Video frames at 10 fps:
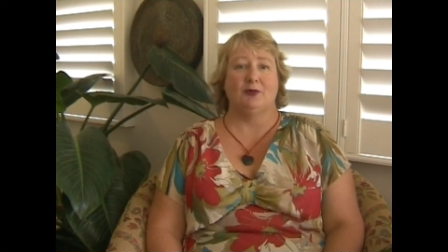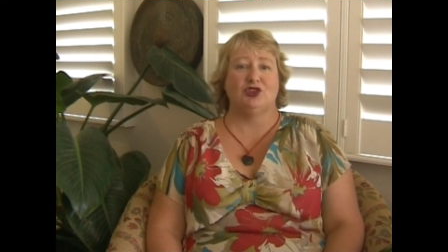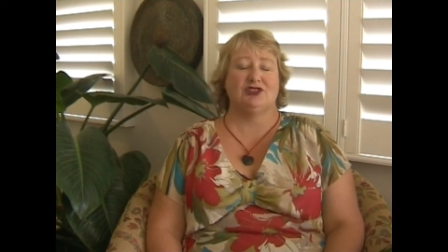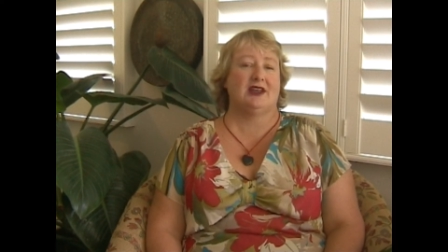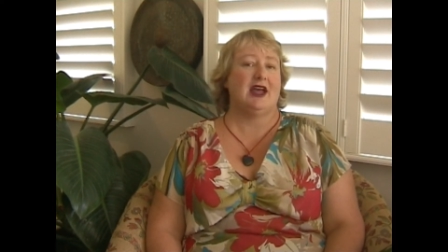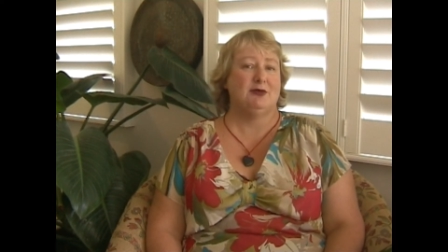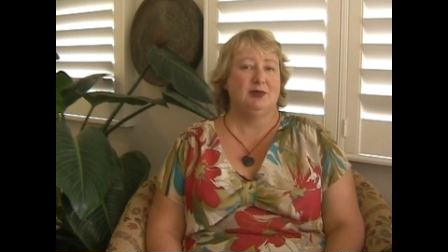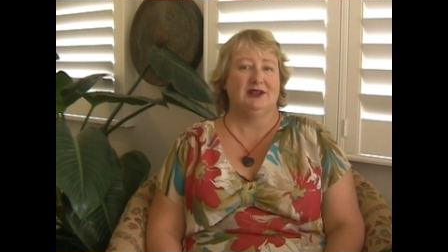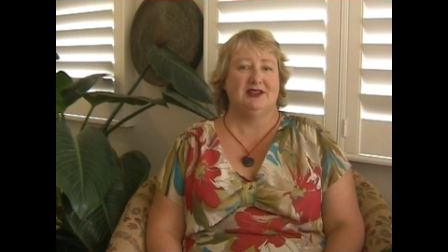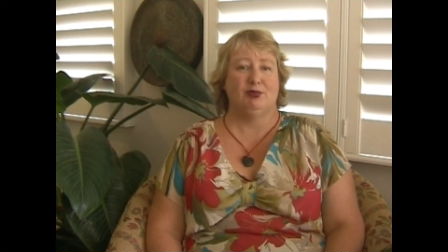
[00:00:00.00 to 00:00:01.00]
which is
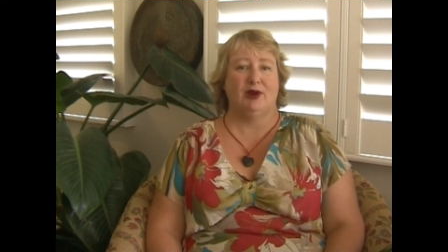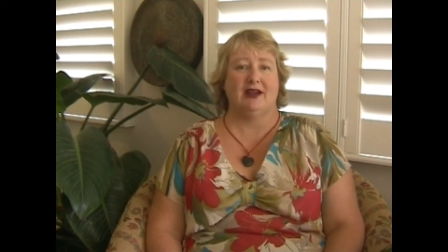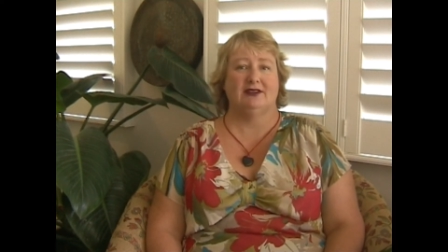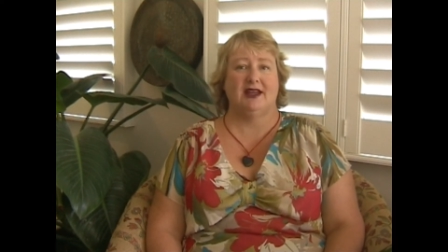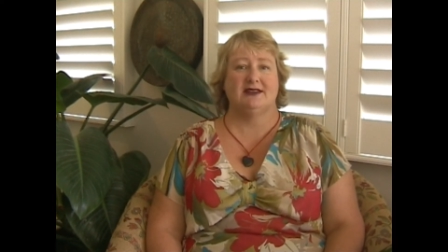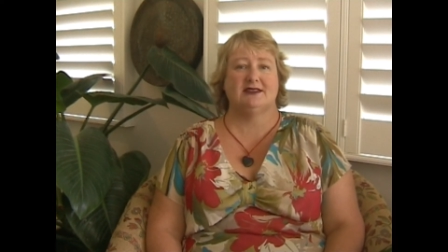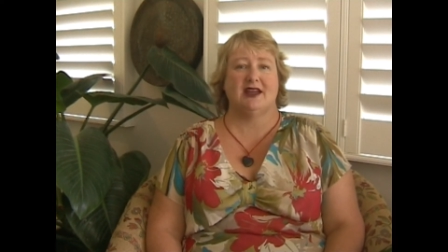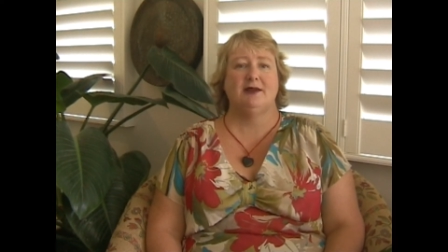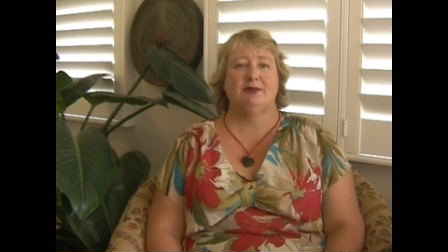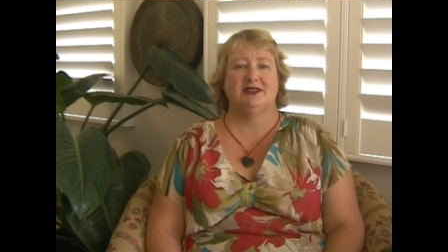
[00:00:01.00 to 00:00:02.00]
Capability Brown
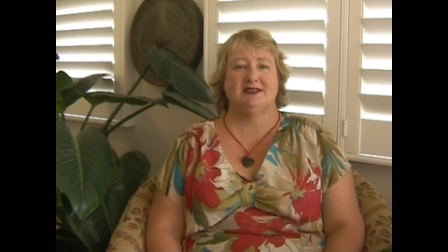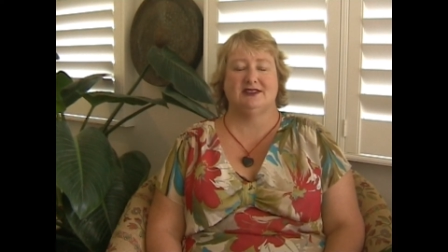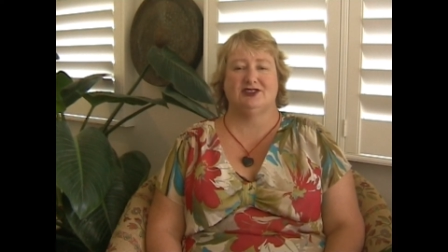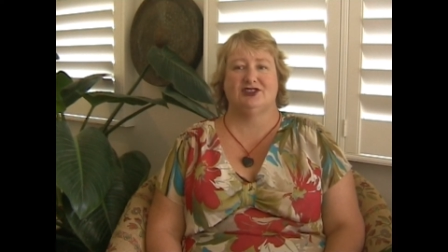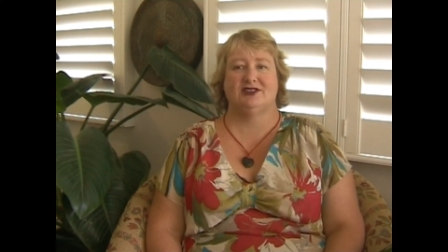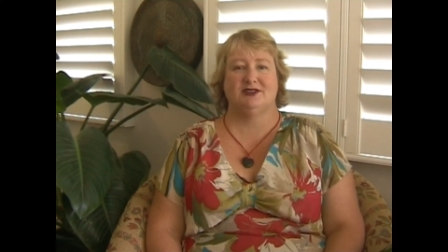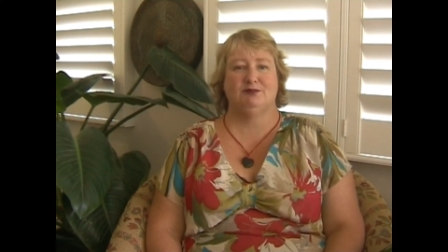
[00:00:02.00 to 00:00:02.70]
landscape, and it's just this